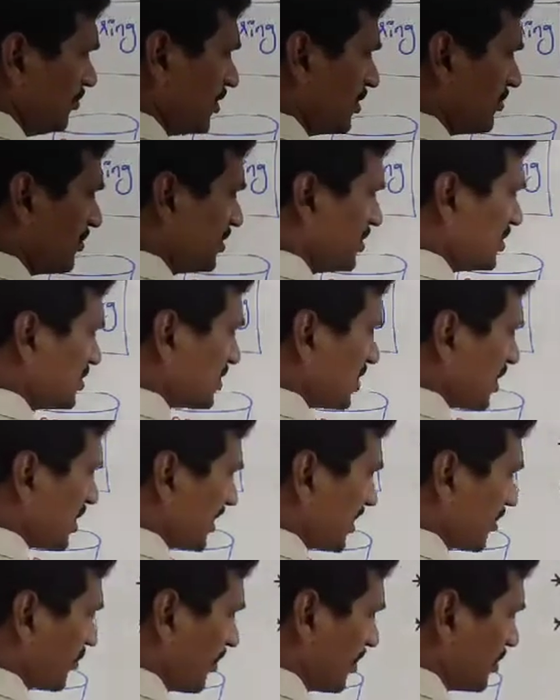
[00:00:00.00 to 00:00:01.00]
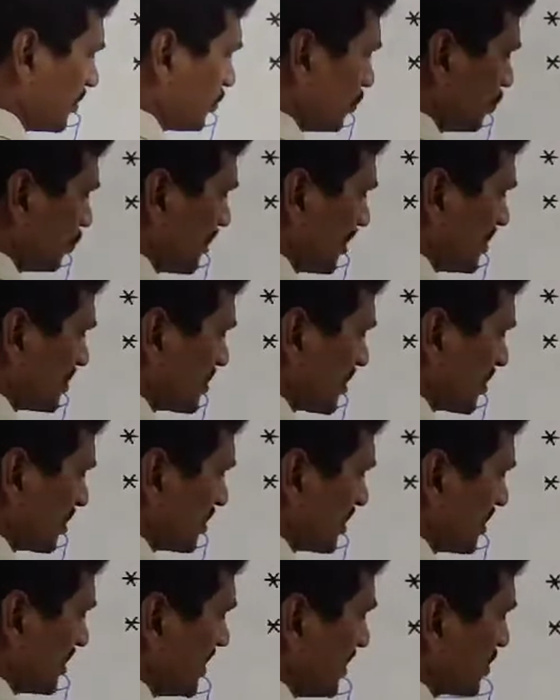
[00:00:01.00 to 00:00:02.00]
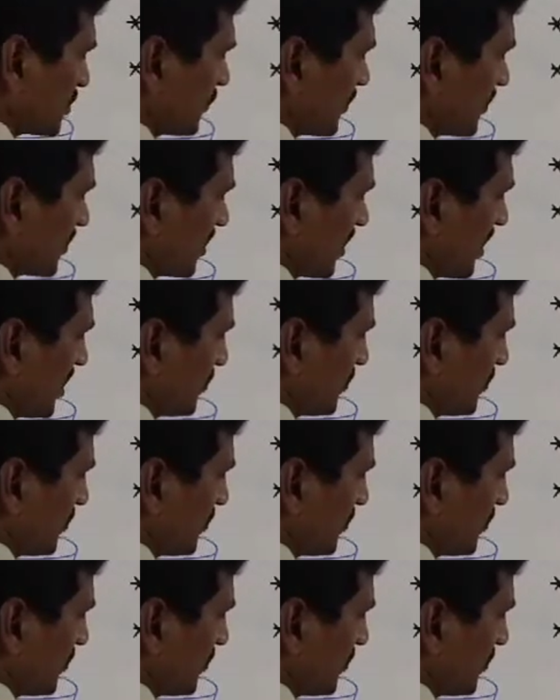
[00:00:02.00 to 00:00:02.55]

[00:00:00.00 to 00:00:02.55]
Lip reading: Maybe these are required 2 days or 3 days for the